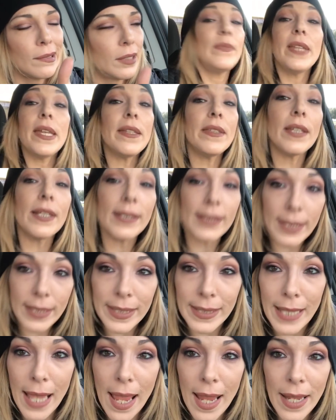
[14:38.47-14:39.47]
Needless
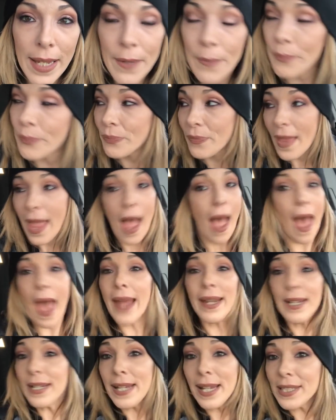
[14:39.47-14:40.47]
to say,
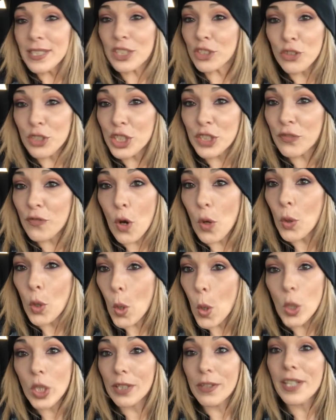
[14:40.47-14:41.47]
I didn't answer his phone
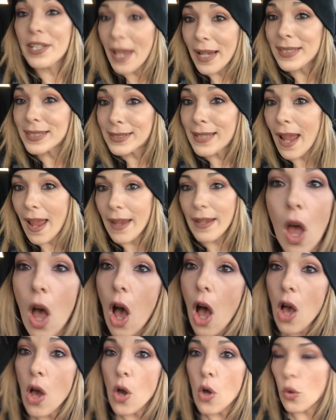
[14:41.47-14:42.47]
call the next day.
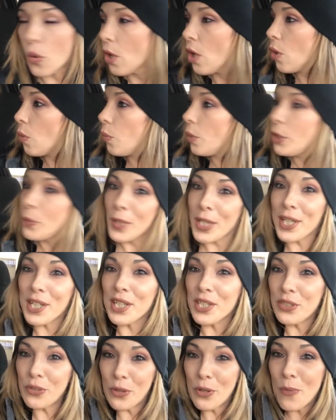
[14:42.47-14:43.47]
Oh, what are we
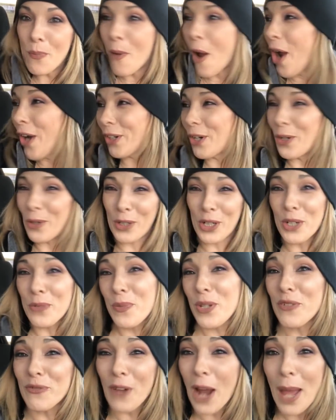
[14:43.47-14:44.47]
gonna do tomorrow?
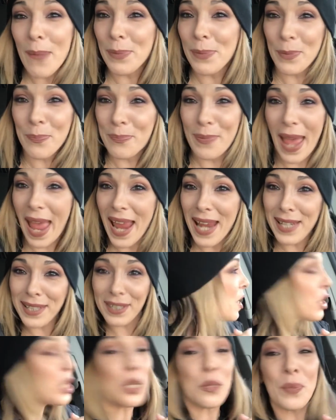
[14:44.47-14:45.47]
Could we rob a
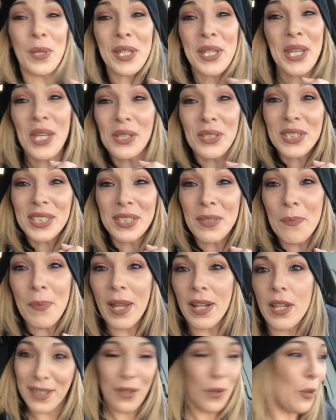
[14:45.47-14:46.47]
bank? Could we kill
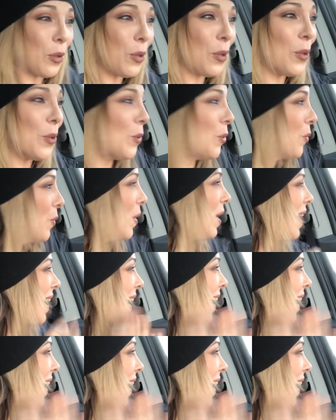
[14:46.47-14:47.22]
somebody? Ooh.